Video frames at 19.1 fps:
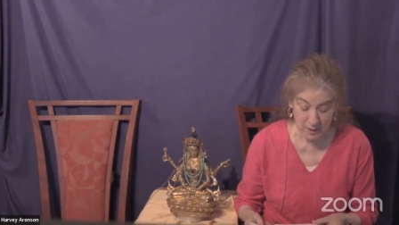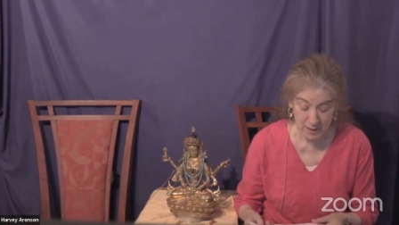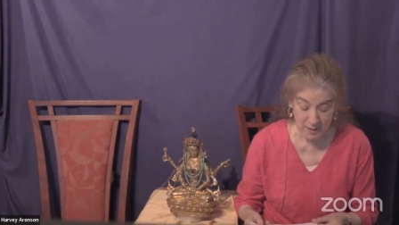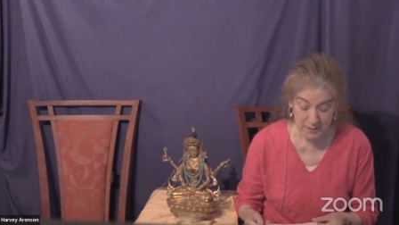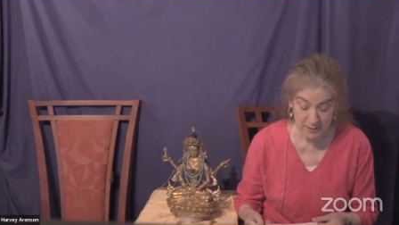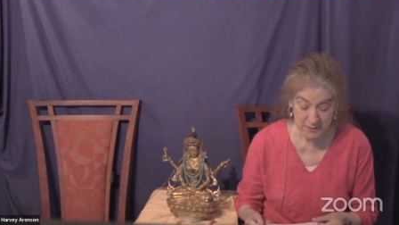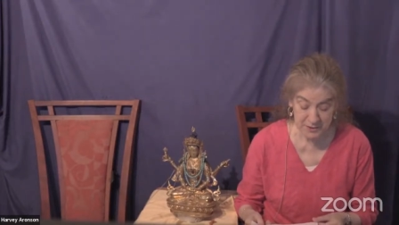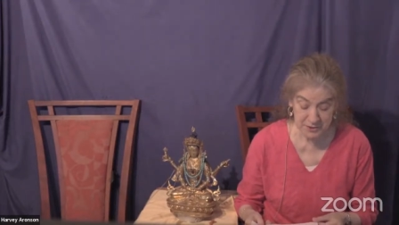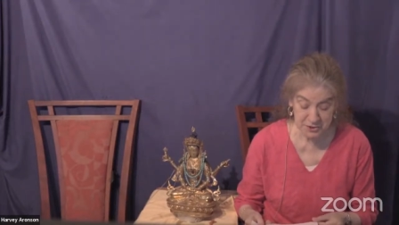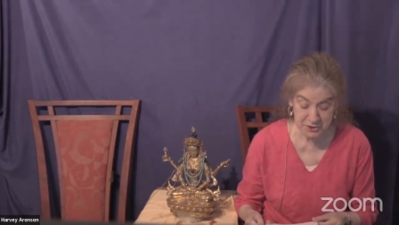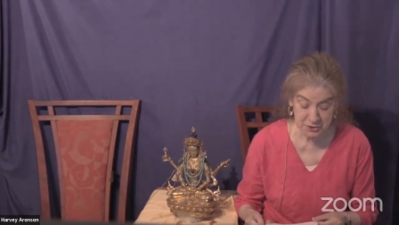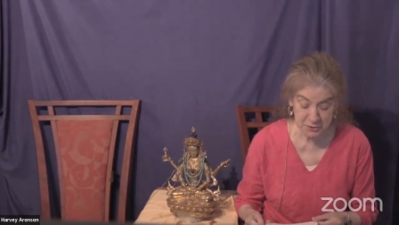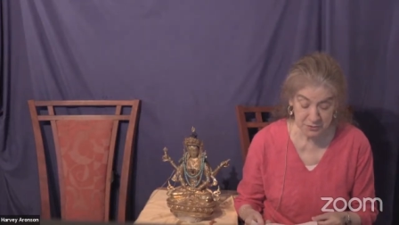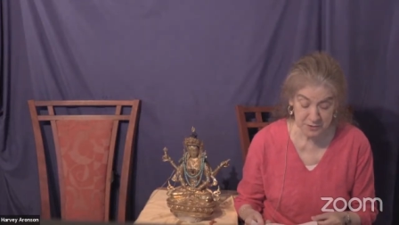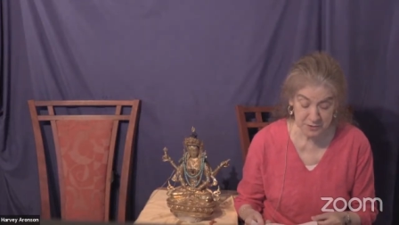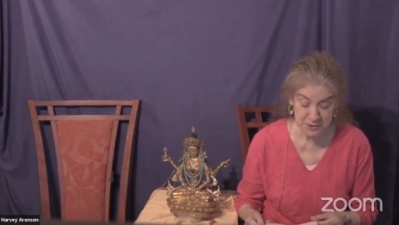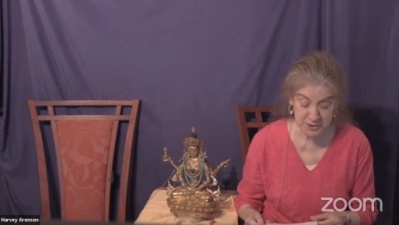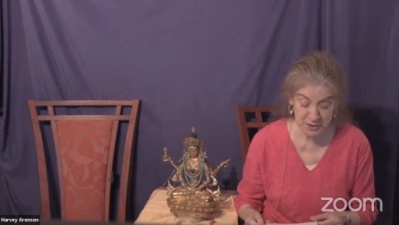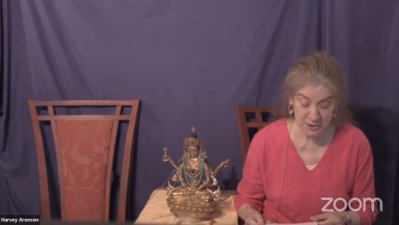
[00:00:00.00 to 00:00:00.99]
the
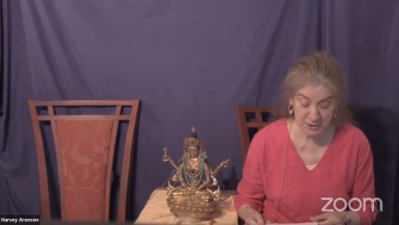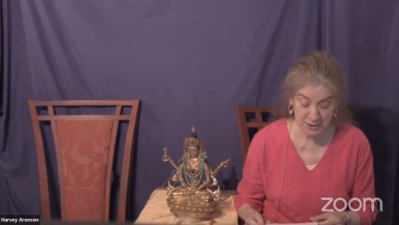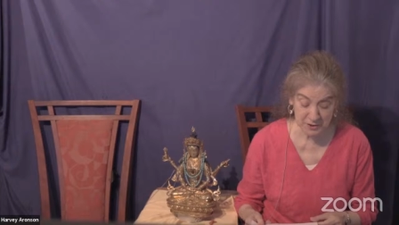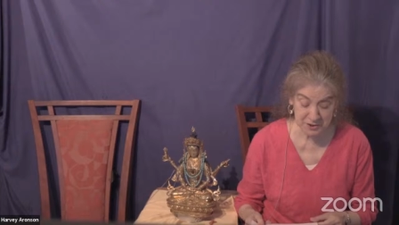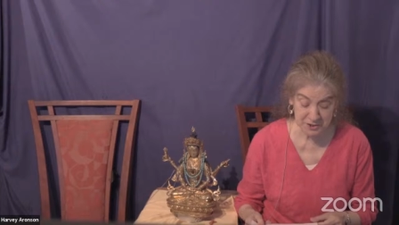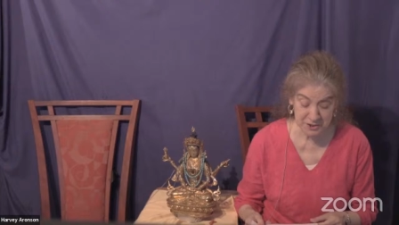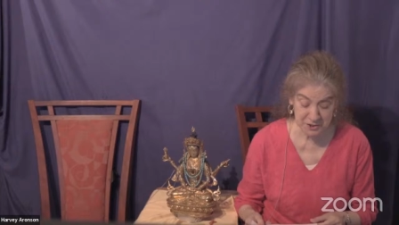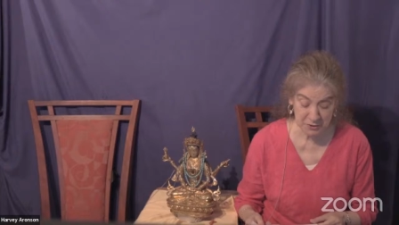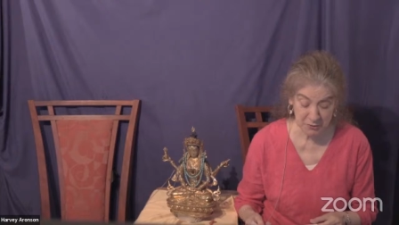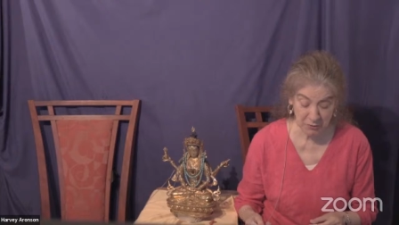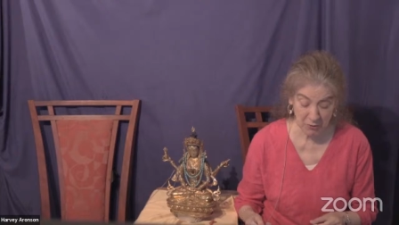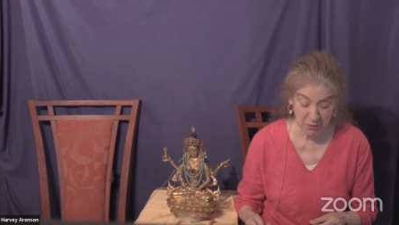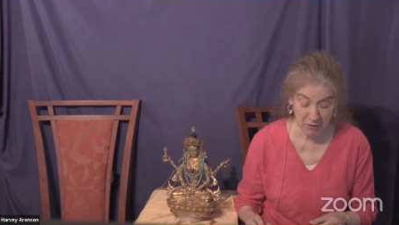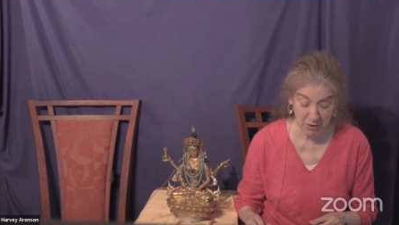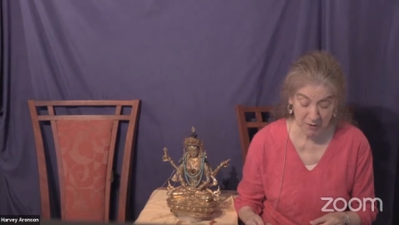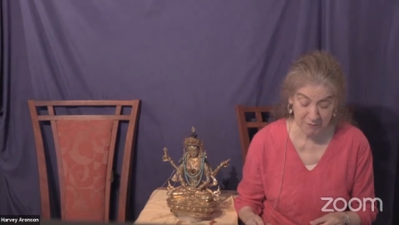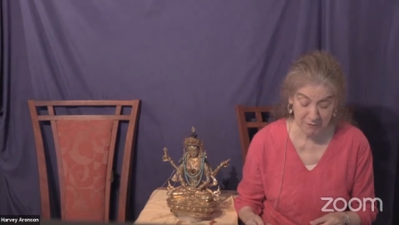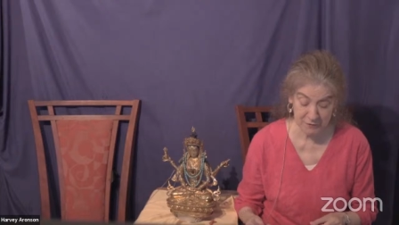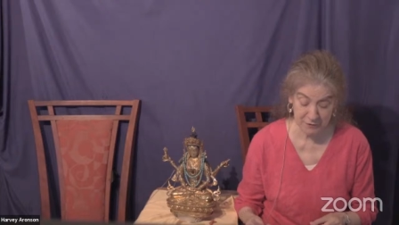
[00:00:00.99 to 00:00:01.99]
sutras also
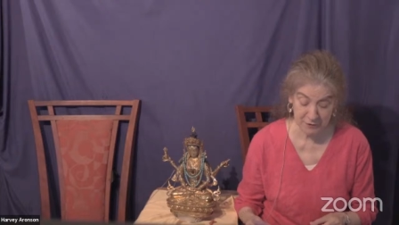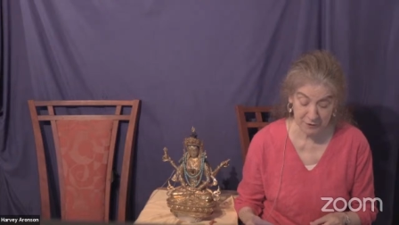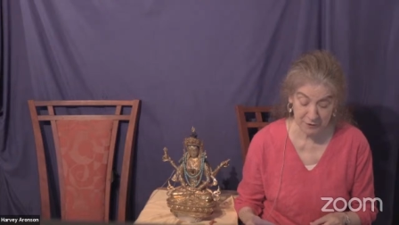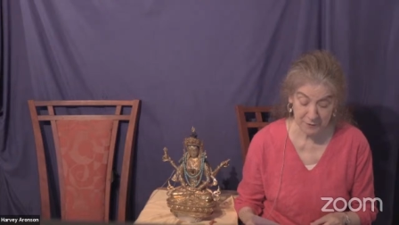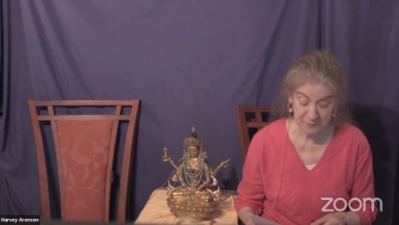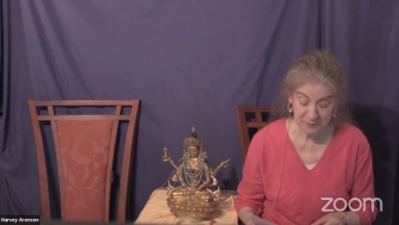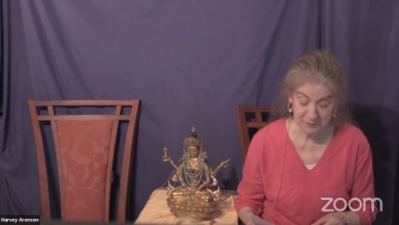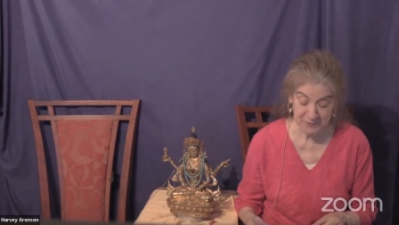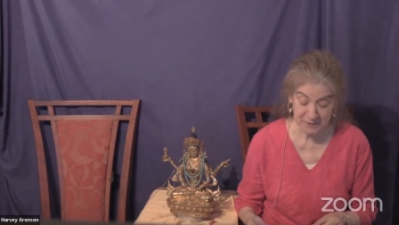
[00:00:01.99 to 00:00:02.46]
offer